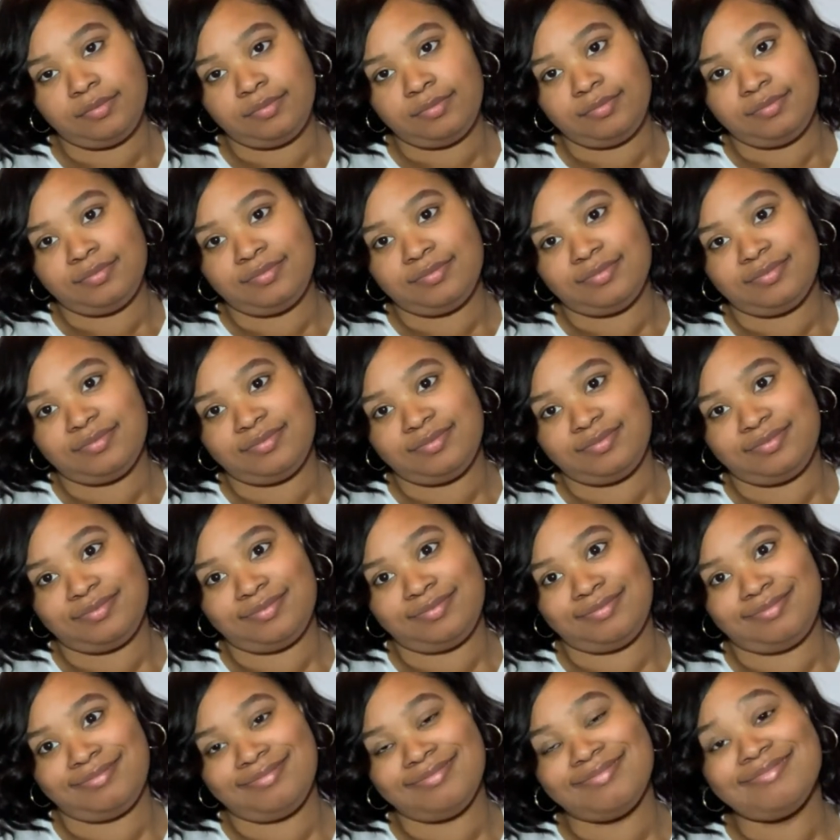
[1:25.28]

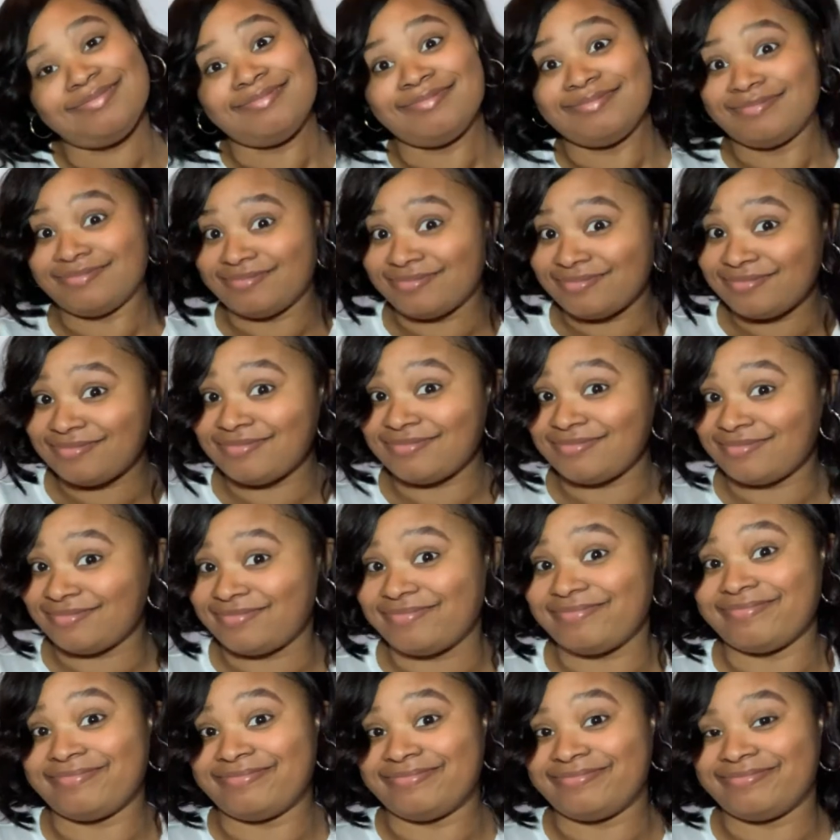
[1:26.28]

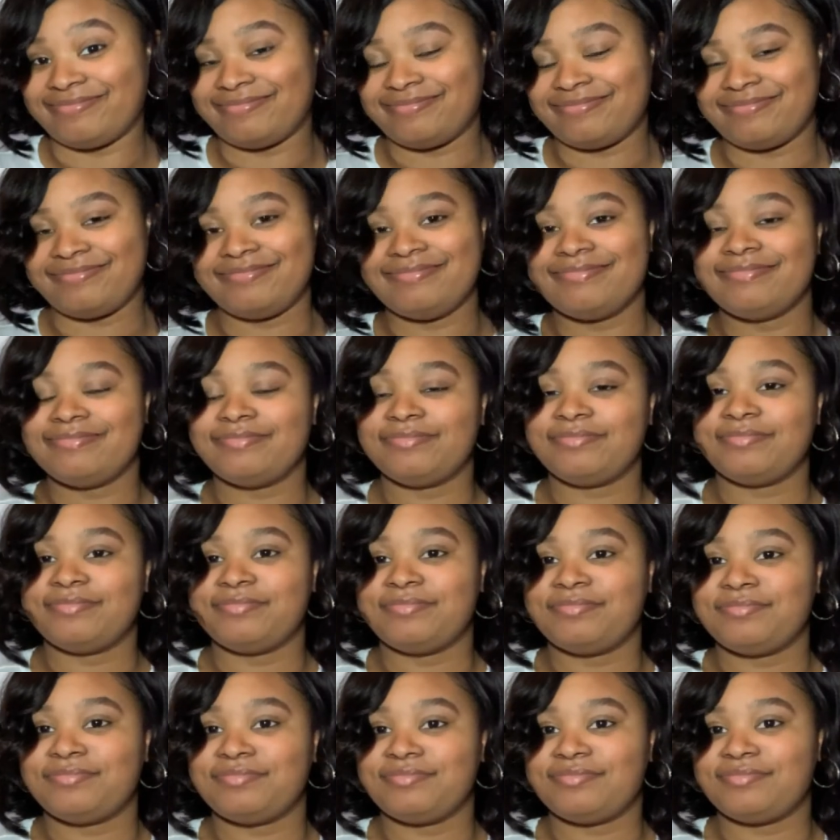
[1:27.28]

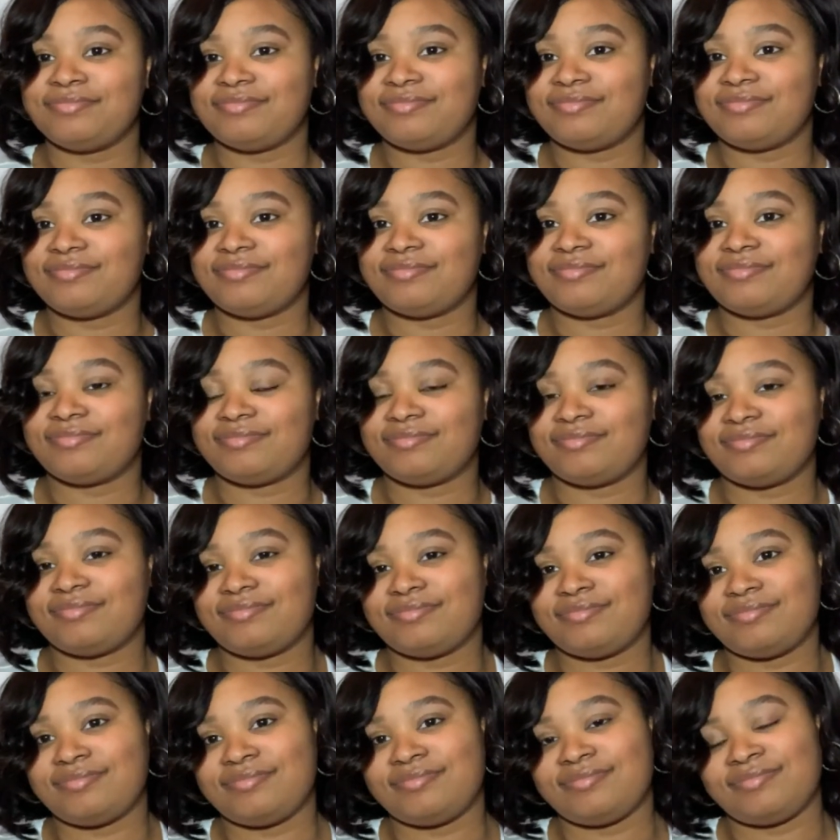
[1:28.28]

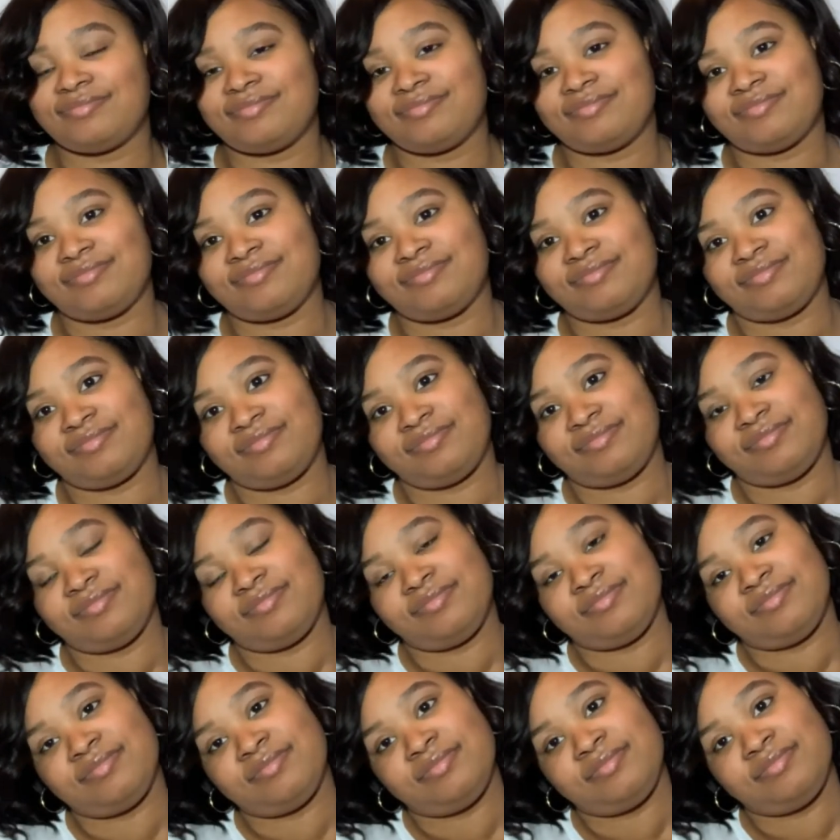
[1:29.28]

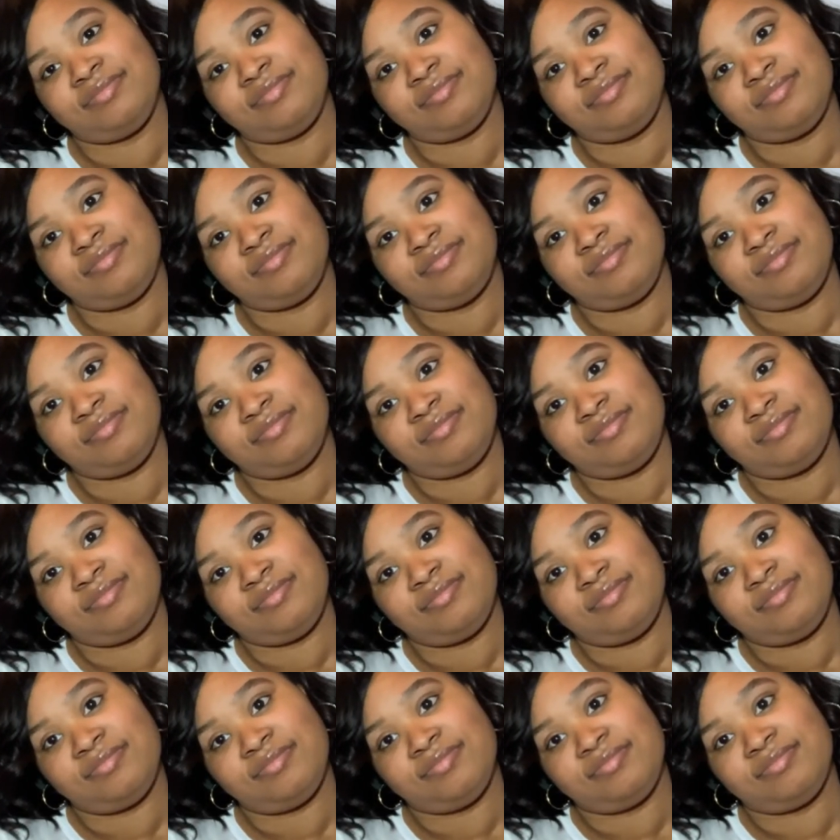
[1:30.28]

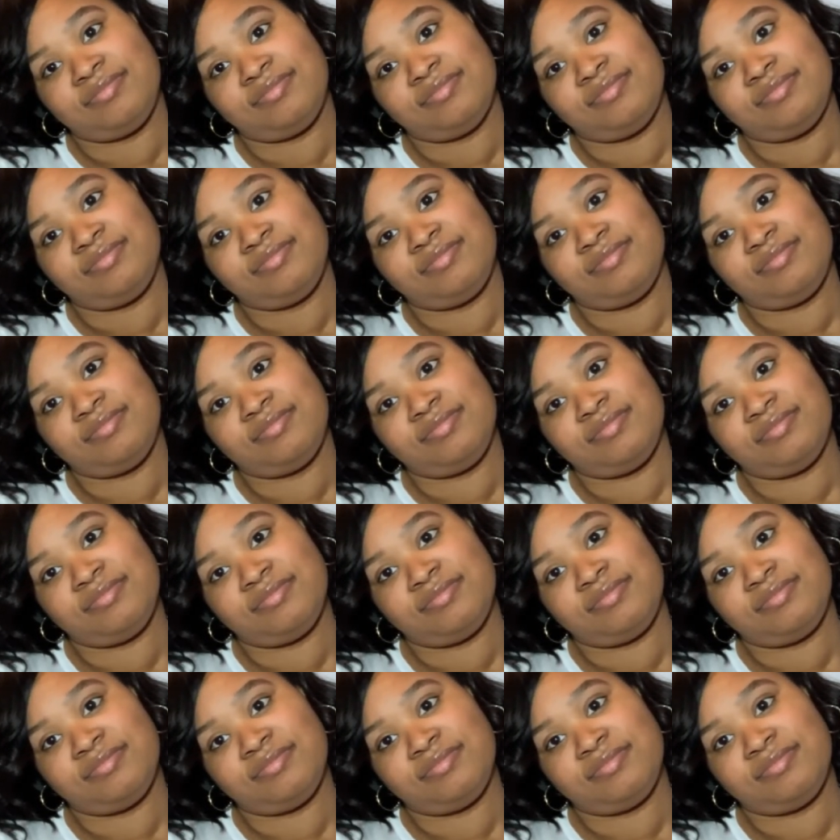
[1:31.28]
No words are spoken by the person on screen.